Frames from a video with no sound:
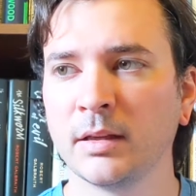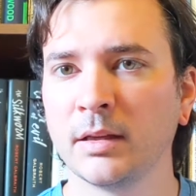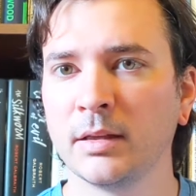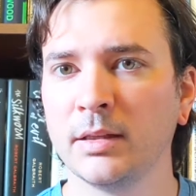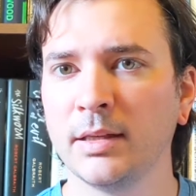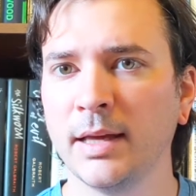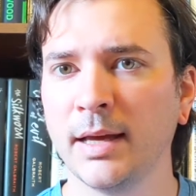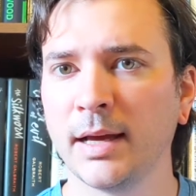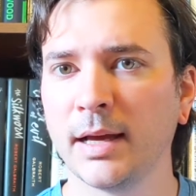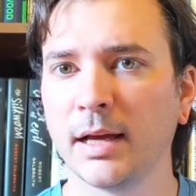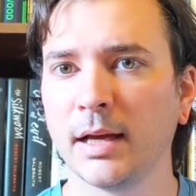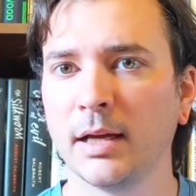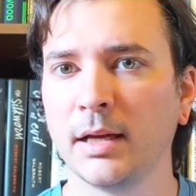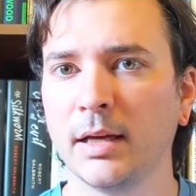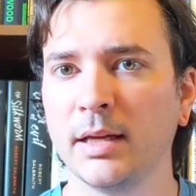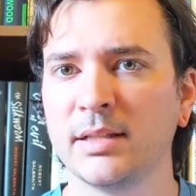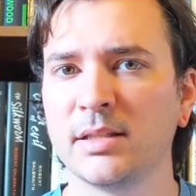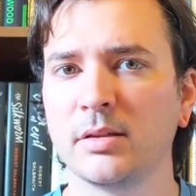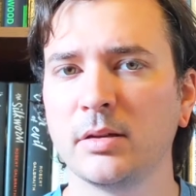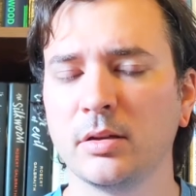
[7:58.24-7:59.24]
yeah,
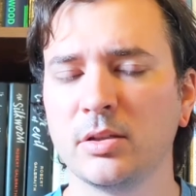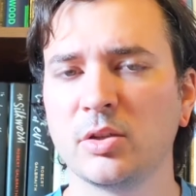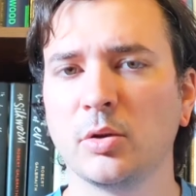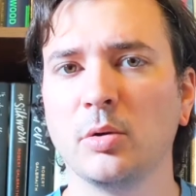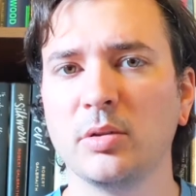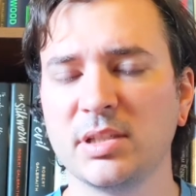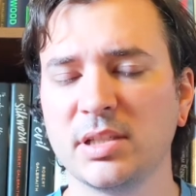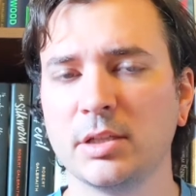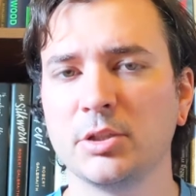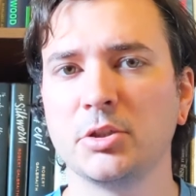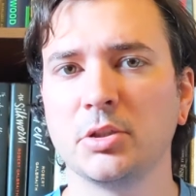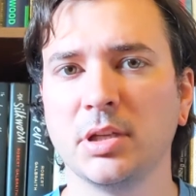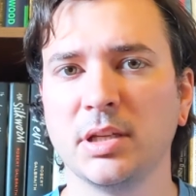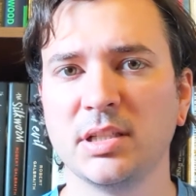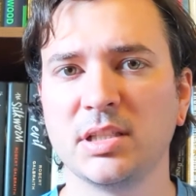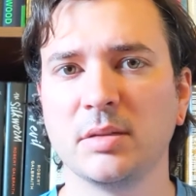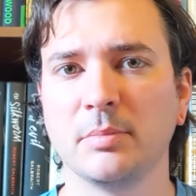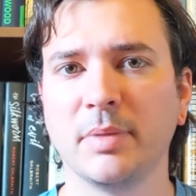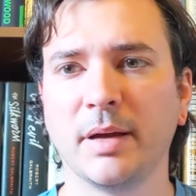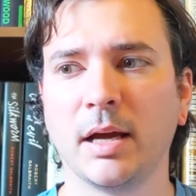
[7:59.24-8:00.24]
essentially
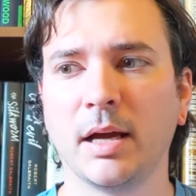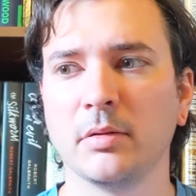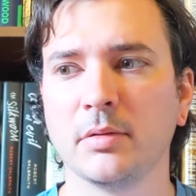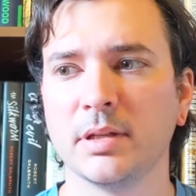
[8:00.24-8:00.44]
it's about